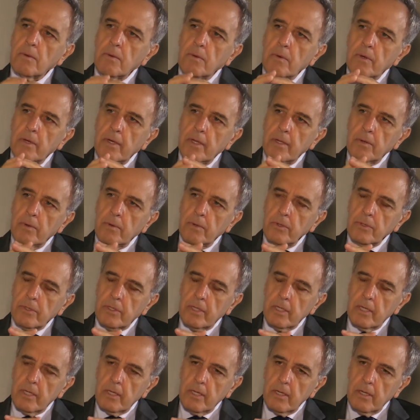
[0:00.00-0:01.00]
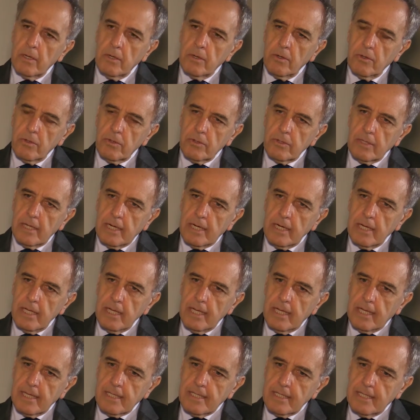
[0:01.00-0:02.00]
when I was in Costa
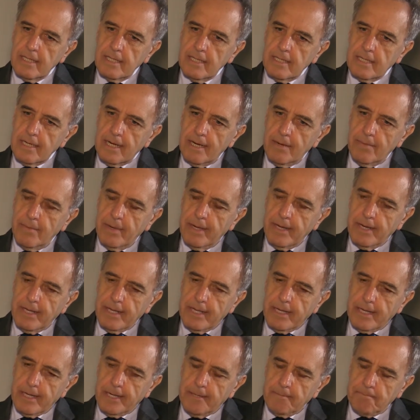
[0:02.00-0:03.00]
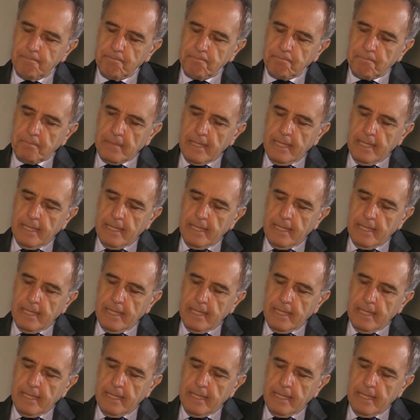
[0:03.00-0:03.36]
Rica, Central America,